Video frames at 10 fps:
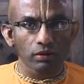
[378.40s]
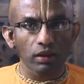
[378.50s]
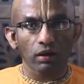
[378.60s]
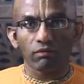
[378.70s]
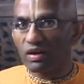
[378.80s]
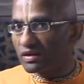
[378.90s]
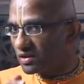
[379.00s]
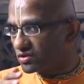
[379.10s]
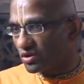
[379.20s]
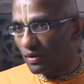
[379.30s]
There are various
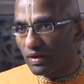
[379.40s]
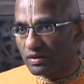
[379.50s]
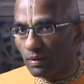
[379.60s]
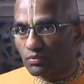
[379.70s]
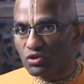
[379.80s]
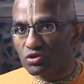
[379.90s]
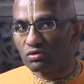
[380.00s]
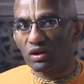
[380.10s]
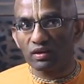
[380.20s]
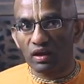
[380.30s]
such
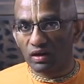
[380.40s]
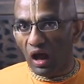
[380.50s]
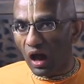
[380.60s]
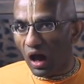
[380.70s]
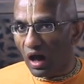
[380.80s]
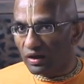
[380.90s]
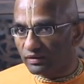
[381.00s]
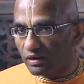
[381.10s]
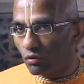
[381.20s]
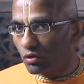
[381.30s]
substances that are there. Are
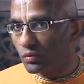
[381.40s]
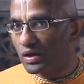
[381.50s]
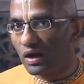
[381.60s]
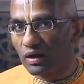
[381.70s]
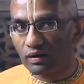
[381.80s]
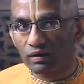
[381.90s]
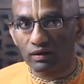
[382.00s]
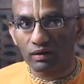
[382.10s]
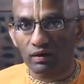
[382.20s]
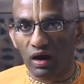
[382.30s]
they what we are?
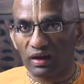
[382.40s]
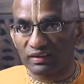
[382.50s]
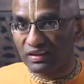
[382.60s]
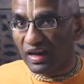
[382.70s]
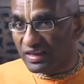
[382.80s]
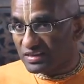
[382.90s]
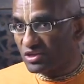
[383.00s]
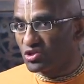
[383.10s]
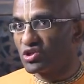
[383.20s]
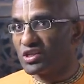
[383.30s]
Are they the
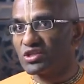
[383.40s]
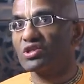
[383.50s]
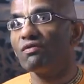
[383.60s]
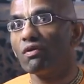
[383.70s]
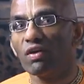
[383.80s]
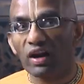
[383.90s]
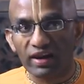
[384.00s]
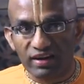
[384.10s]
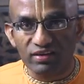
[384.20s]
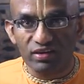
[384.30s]
essential stuff of our
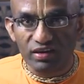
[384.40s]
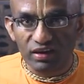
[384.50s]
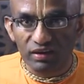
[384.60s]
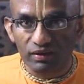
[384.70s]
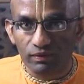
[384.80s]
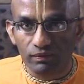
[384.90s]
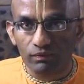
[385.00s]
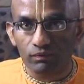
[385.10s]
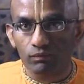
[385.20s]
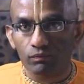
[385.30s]
identity?
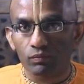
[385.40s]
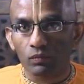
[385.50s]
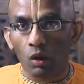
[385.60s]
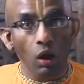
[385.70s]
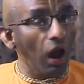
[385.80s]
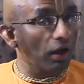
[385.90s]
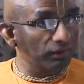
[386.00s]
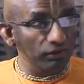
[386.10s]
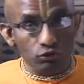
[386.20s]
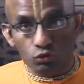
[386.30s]
Are
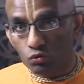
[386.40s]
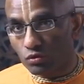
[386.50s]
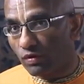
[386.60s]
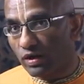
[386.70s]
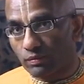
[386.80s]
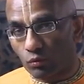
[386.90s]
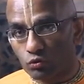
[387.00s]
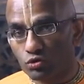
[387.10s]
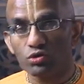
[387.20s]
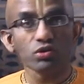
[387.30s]
they the source of our
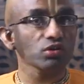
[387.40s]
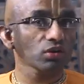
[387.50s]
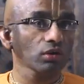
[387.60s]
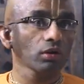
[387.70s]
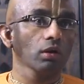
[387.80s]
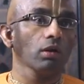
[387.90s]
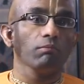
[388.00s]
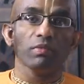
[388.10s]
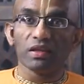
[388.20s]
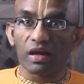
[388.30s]
emotions,
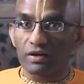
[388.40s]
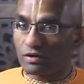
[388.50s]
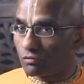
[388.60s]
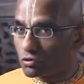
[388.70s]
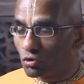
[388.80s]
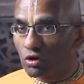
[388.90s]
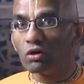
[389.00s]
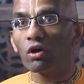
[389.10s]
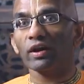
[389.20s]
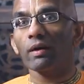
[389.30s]
be they
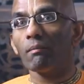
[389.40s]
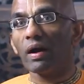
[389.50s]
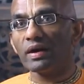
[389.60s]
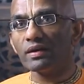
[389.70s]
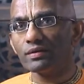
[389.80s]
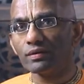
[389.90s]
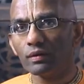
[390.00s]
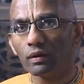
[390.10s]
individually or combined?